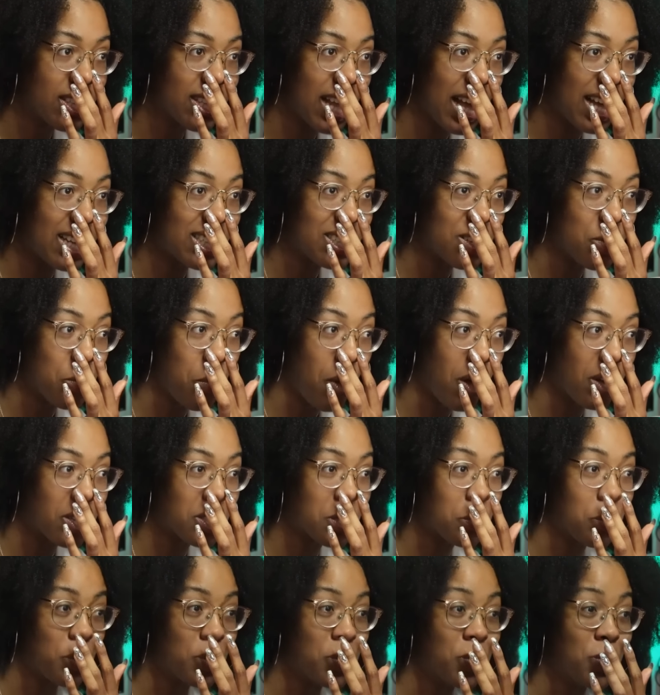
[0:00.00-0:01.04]
That it's
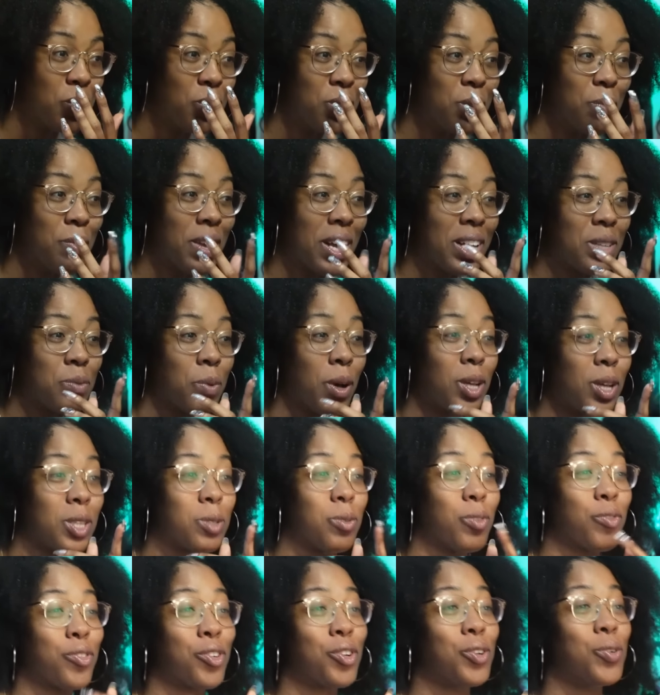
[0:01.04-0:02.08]
impossible to do something that's
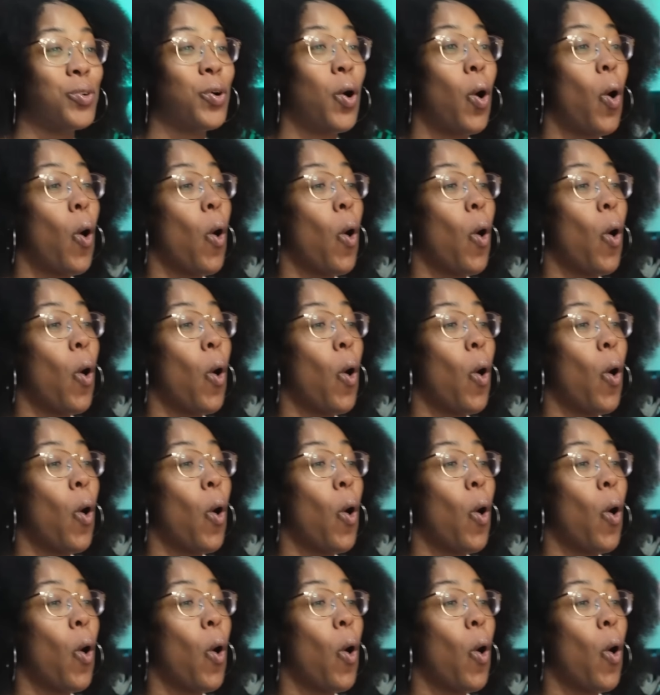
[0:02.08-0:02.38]
possible for you.